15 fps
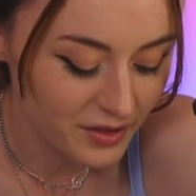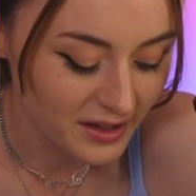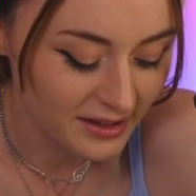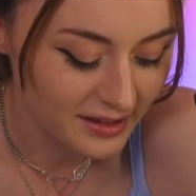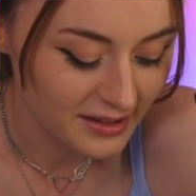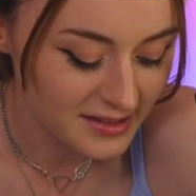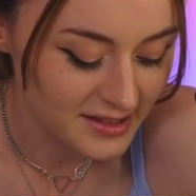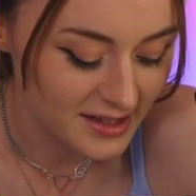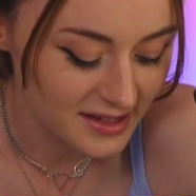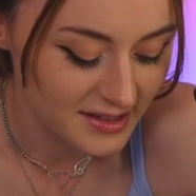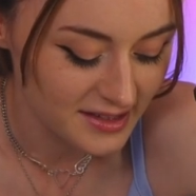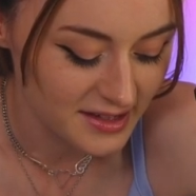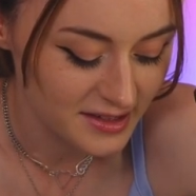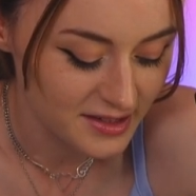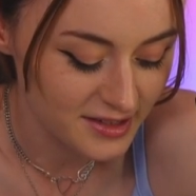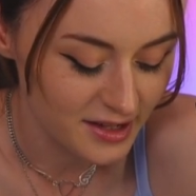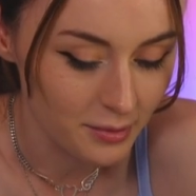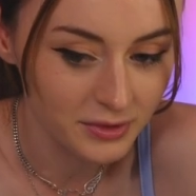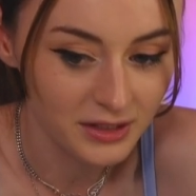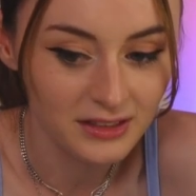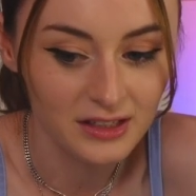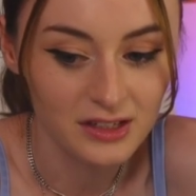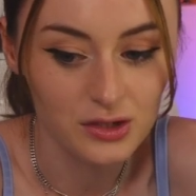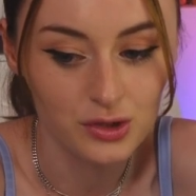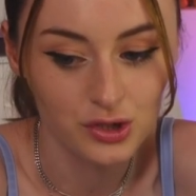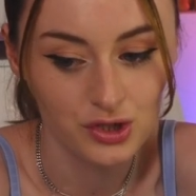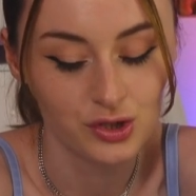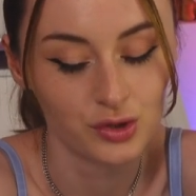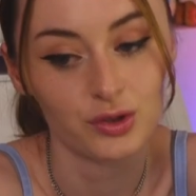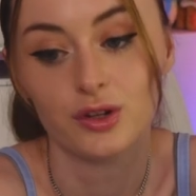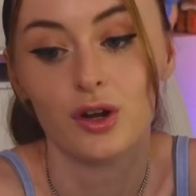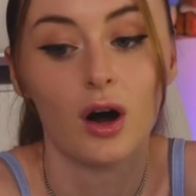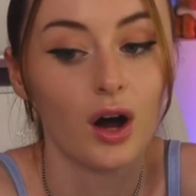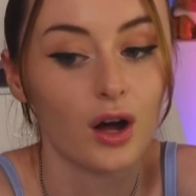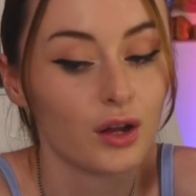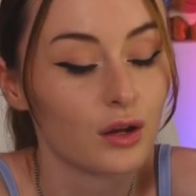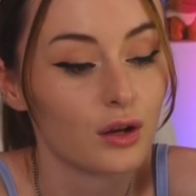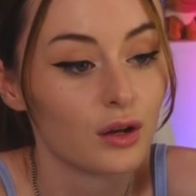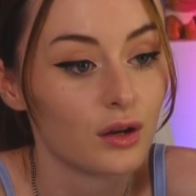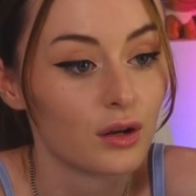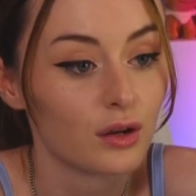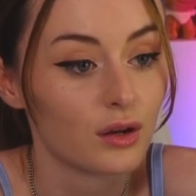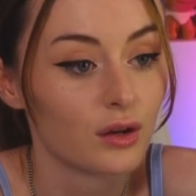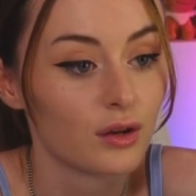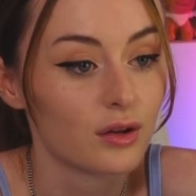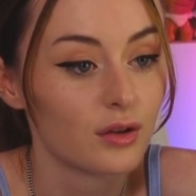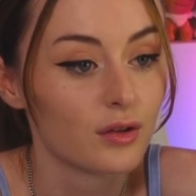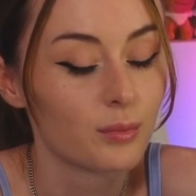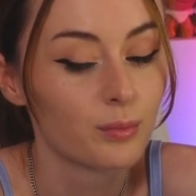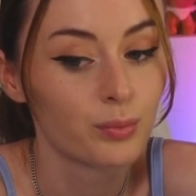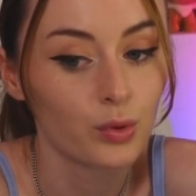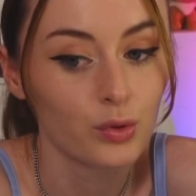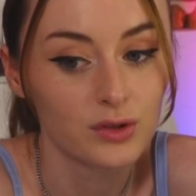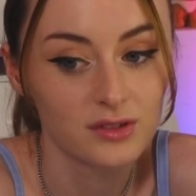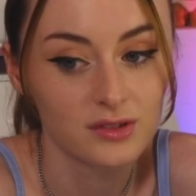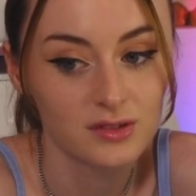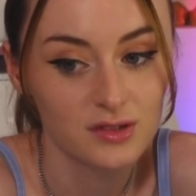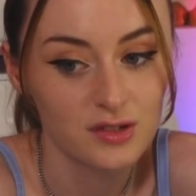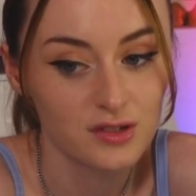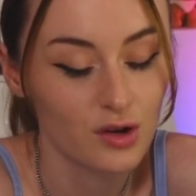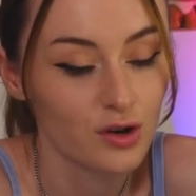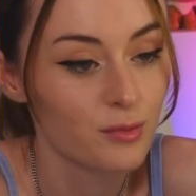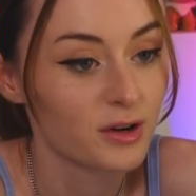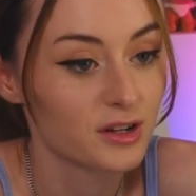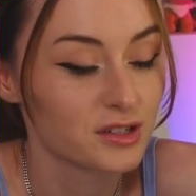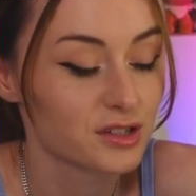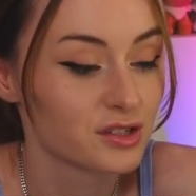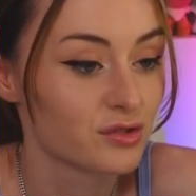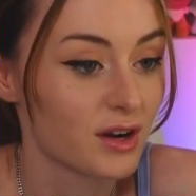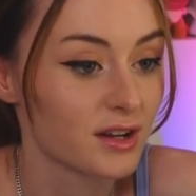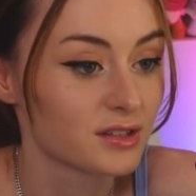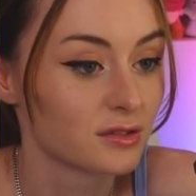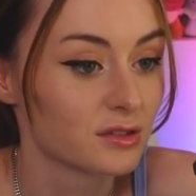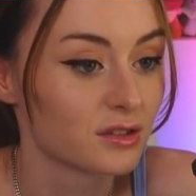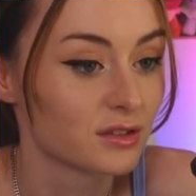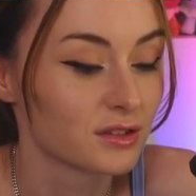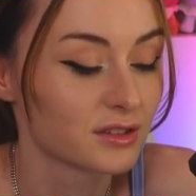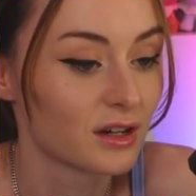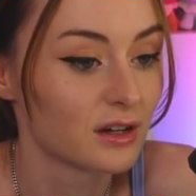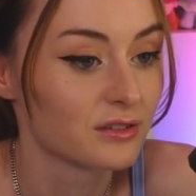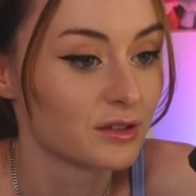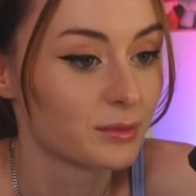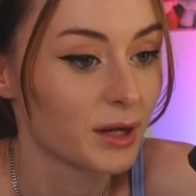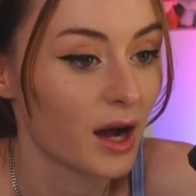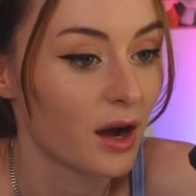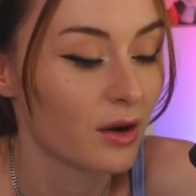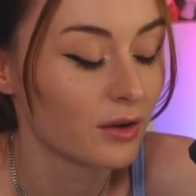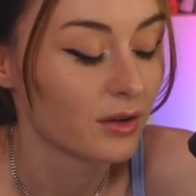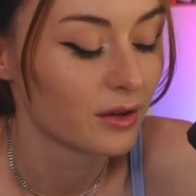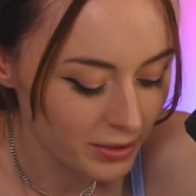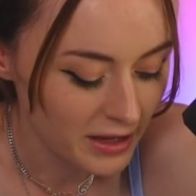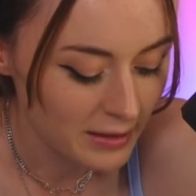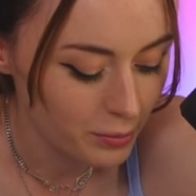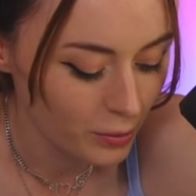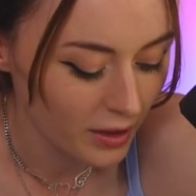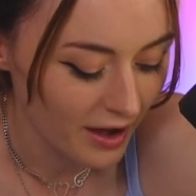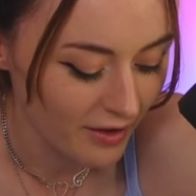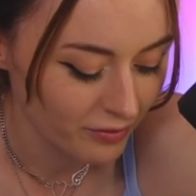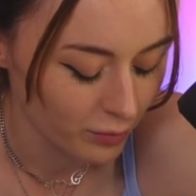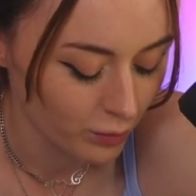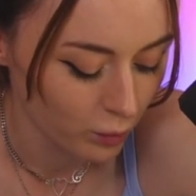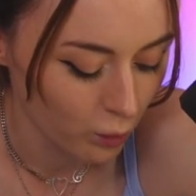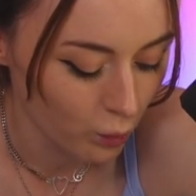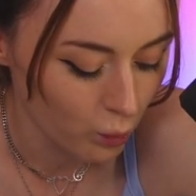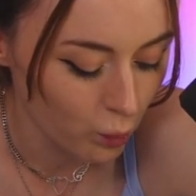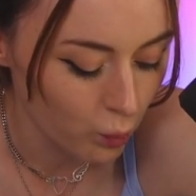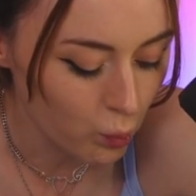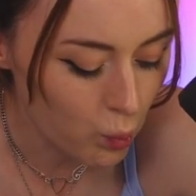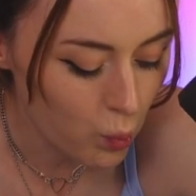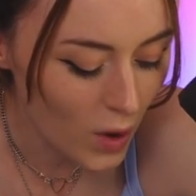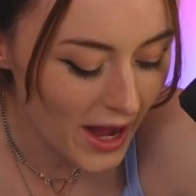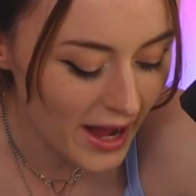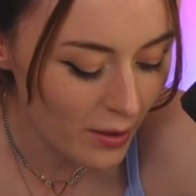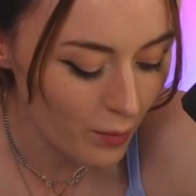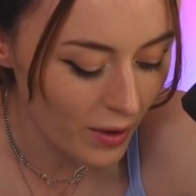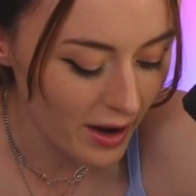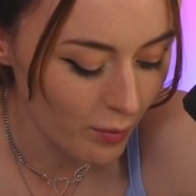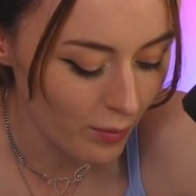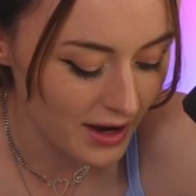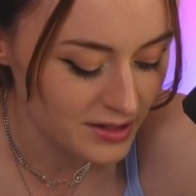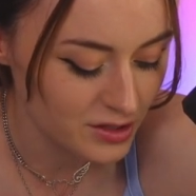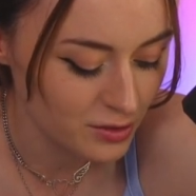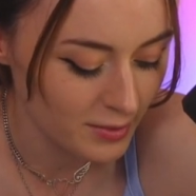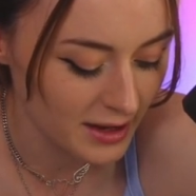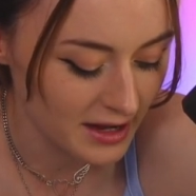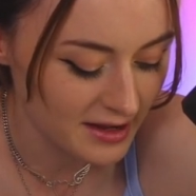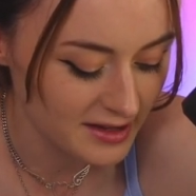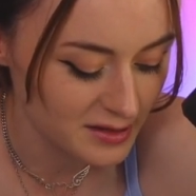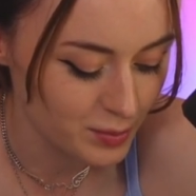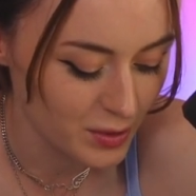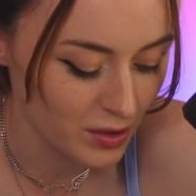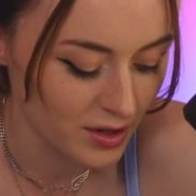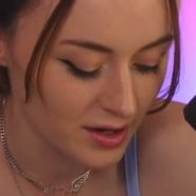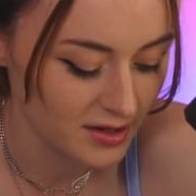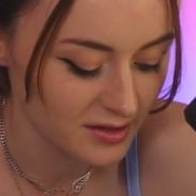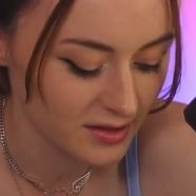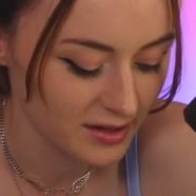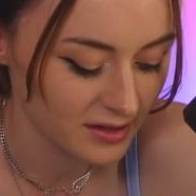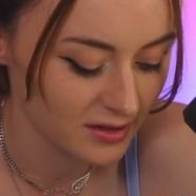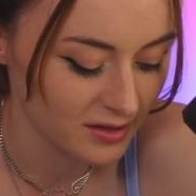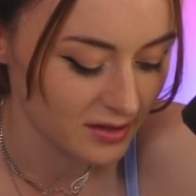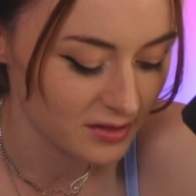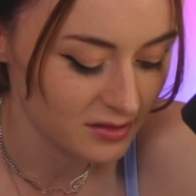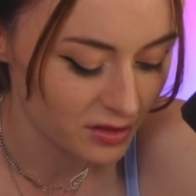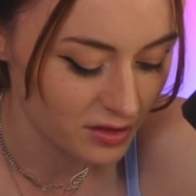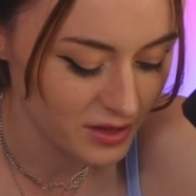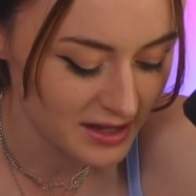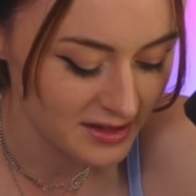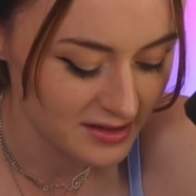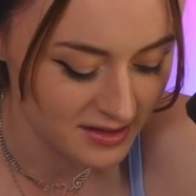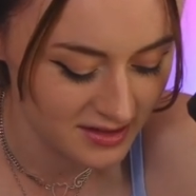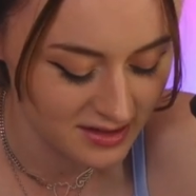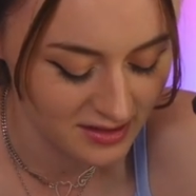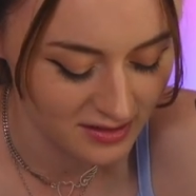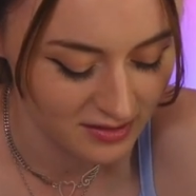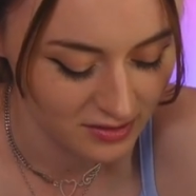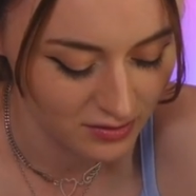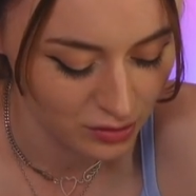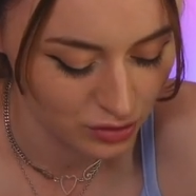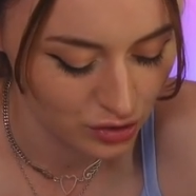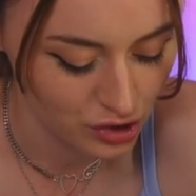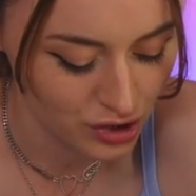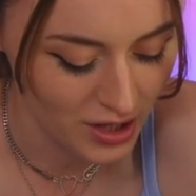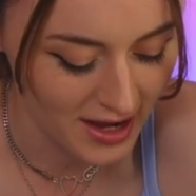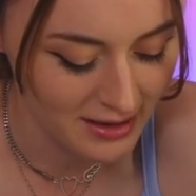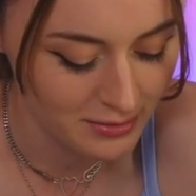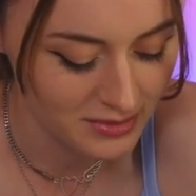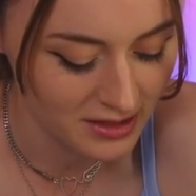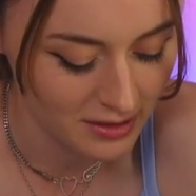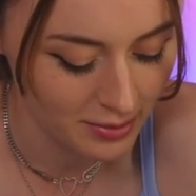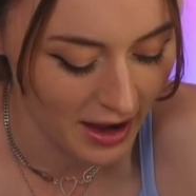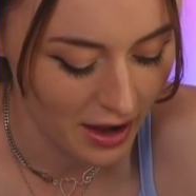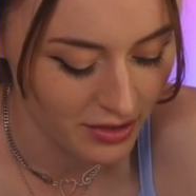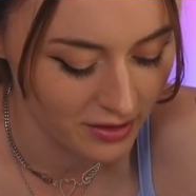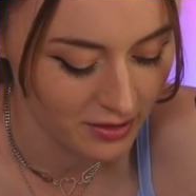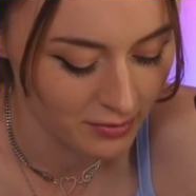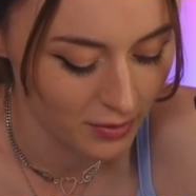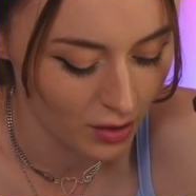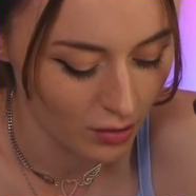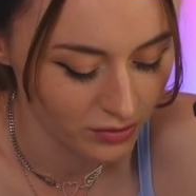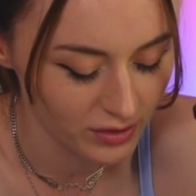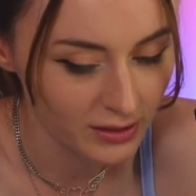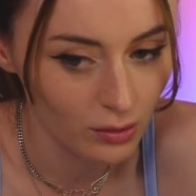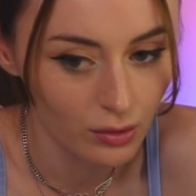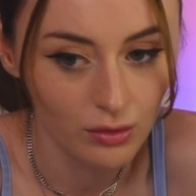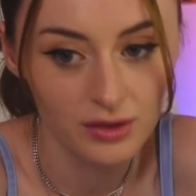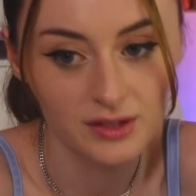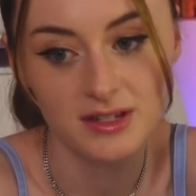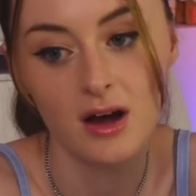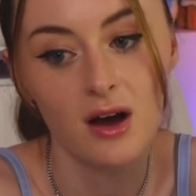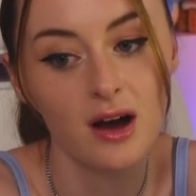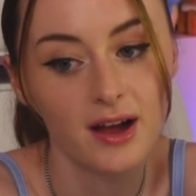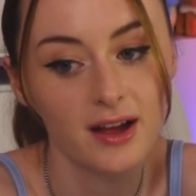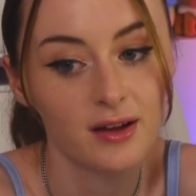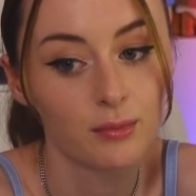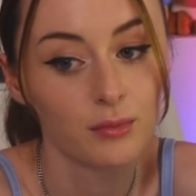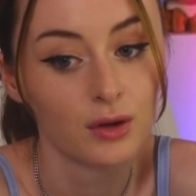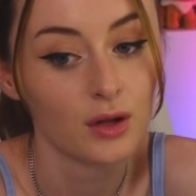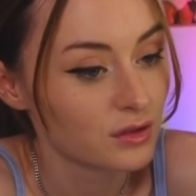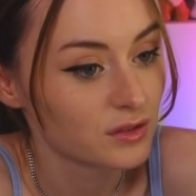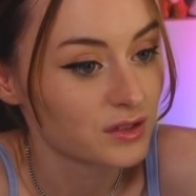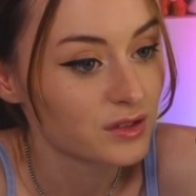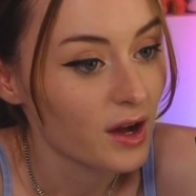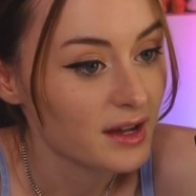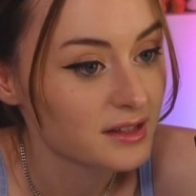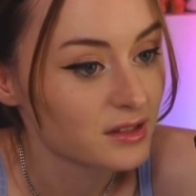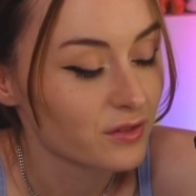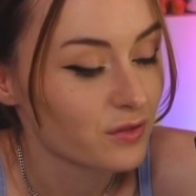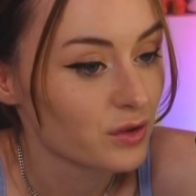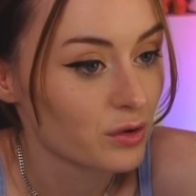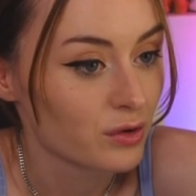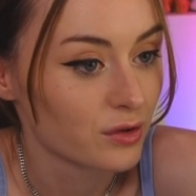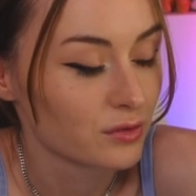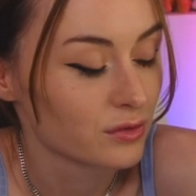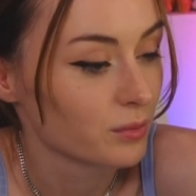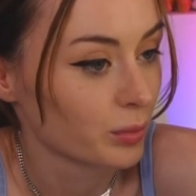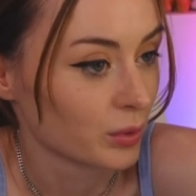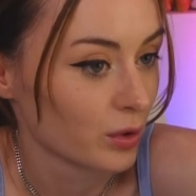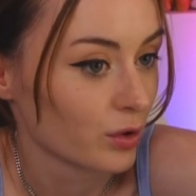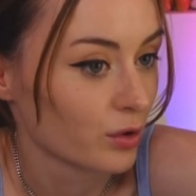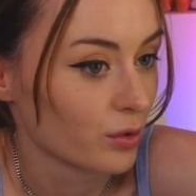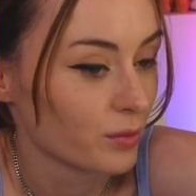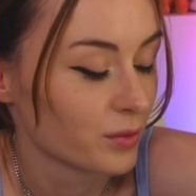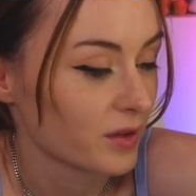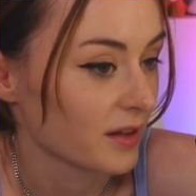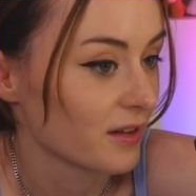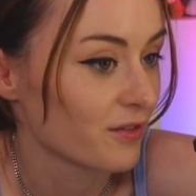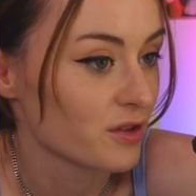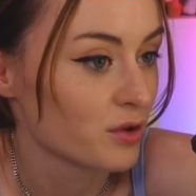think it's something that you should not put so much stress on yourself about. People have way, way, way too many experience, like, things shamed about them, like, all the time. The size of your boobs, if